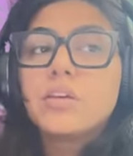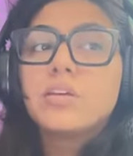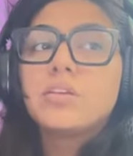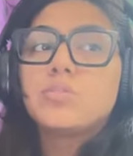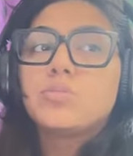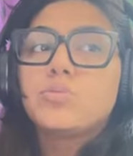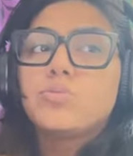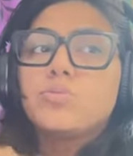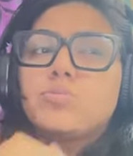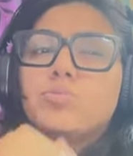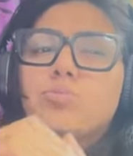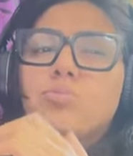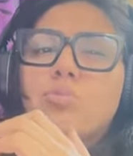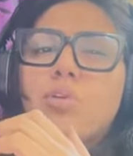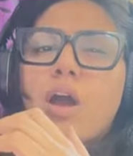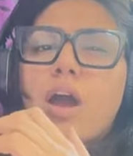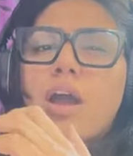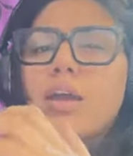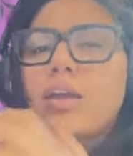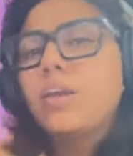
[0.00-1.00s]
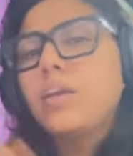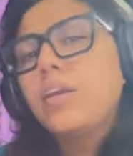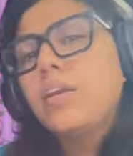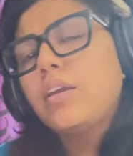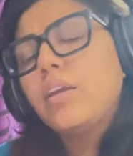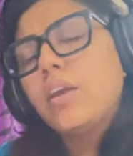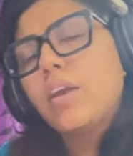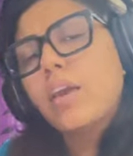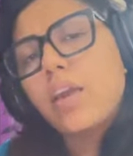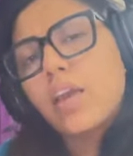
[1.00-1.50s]
So
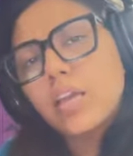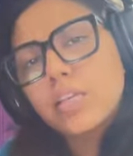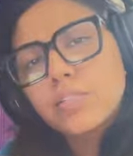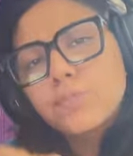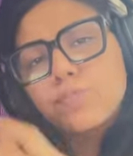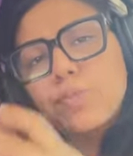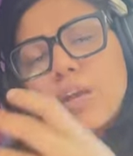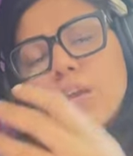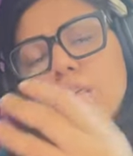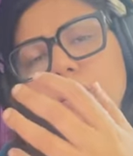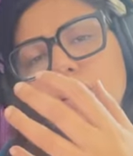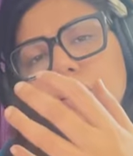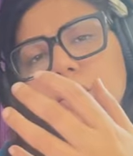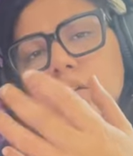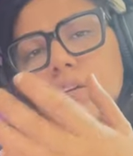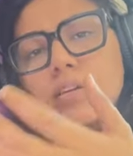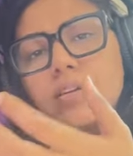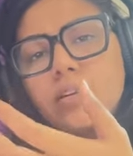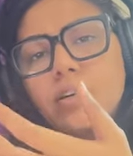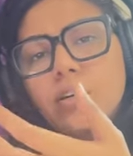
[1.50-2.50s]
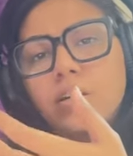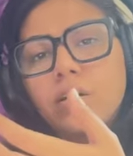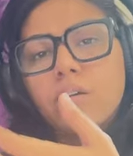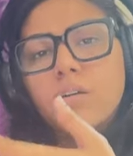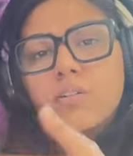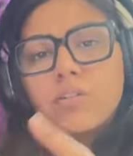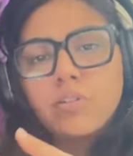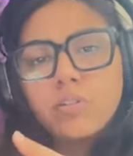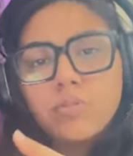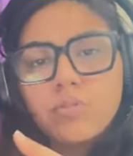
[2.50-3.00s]
I expect
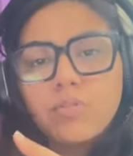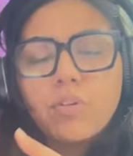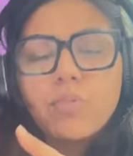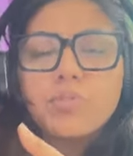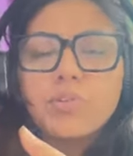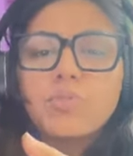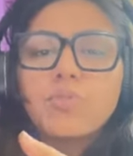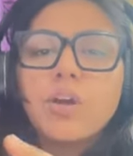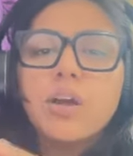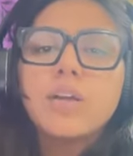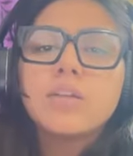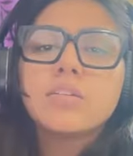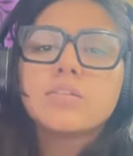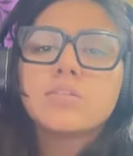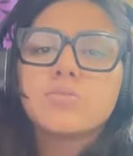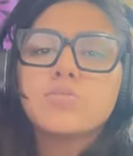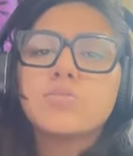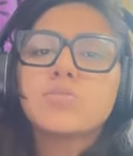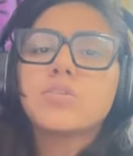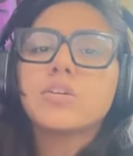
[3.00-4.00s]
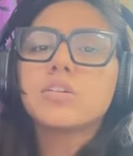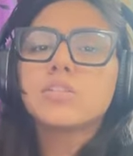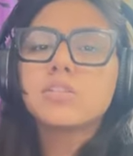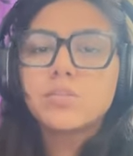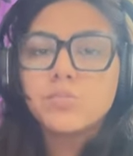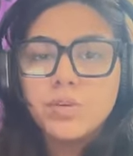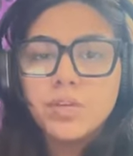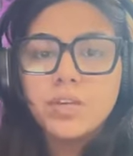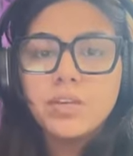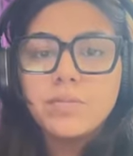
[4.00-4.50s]
from you guys to
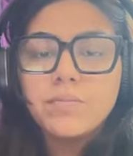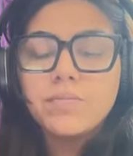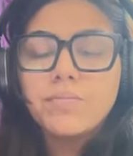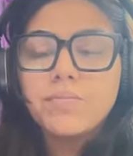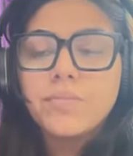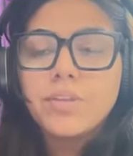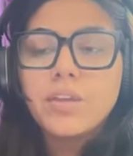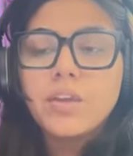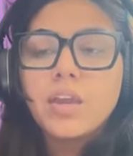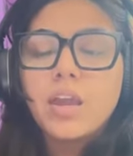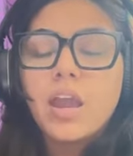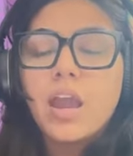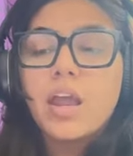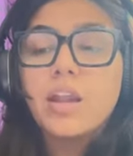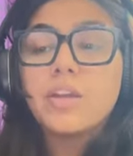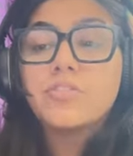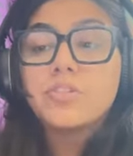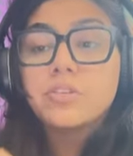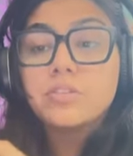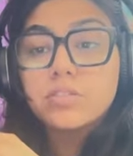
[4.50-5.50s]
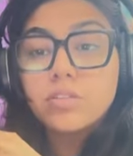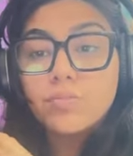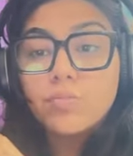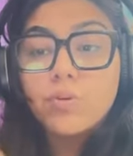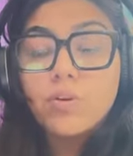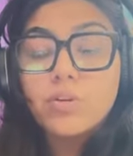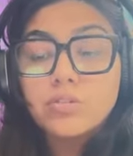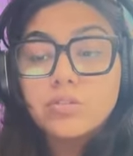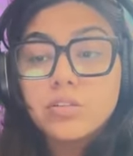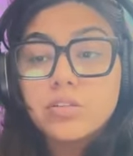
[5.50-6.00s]
trust me and trust the
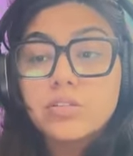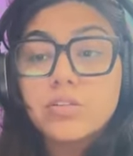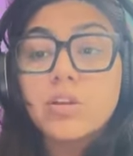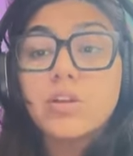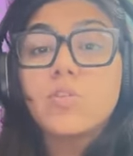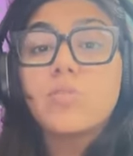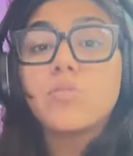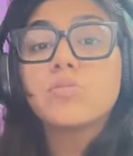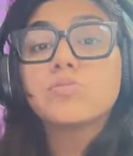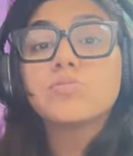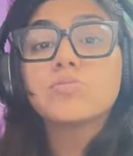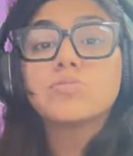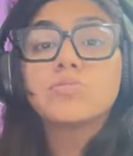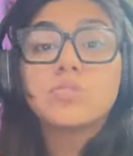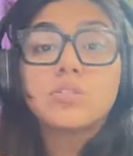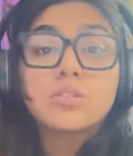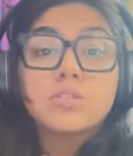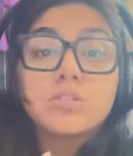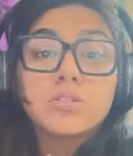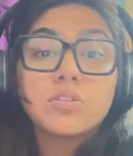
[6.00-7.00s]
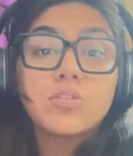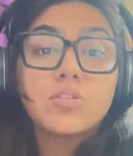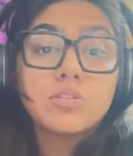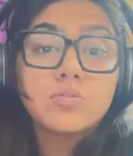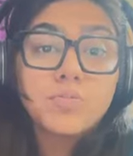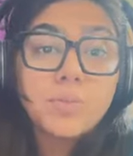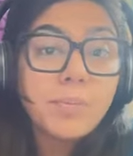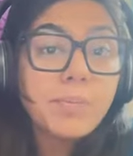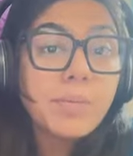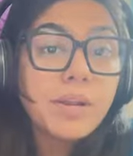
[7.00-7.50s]
process and also trust your
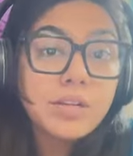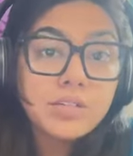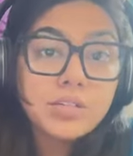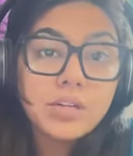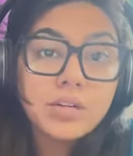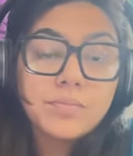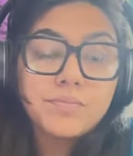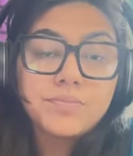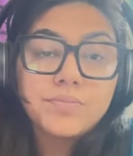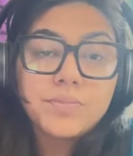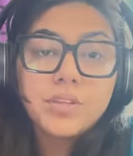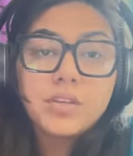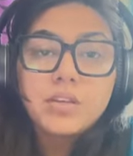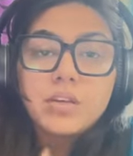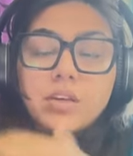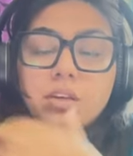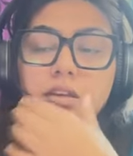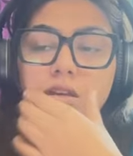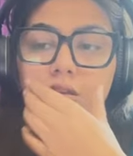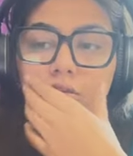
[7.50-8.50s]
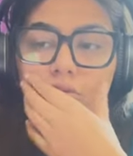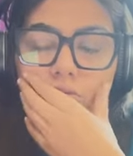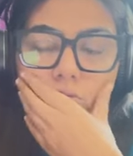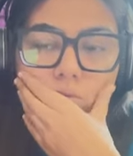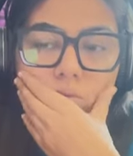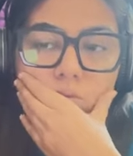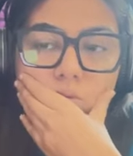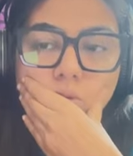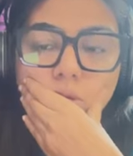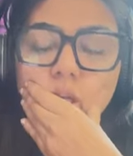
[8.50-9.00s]
preparation.
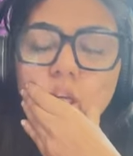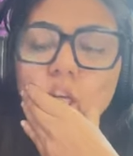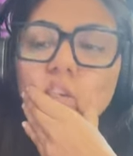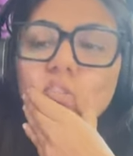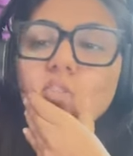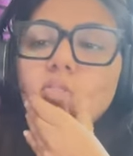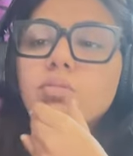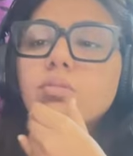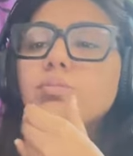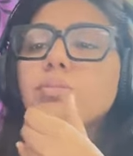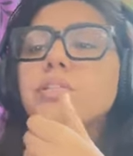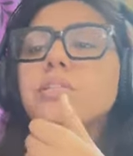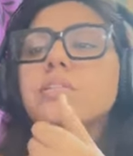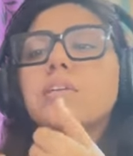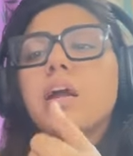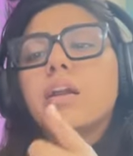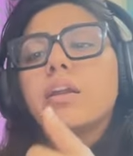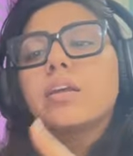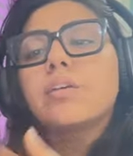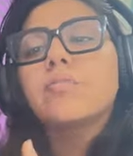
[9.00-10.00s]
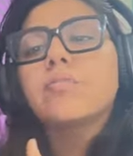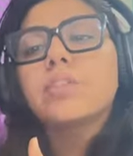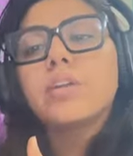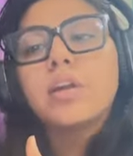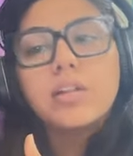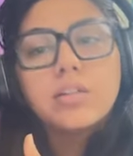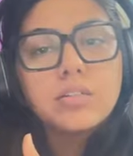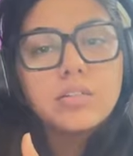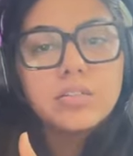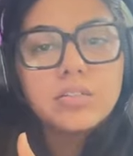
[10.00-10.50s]
So today we will be starting with
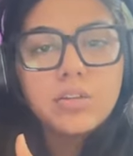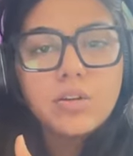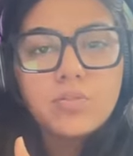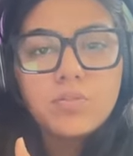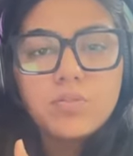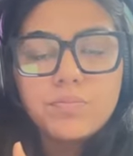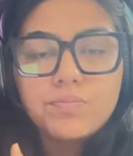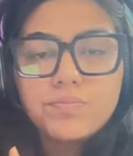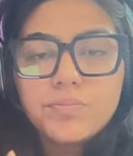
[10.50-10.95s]
ultrasound.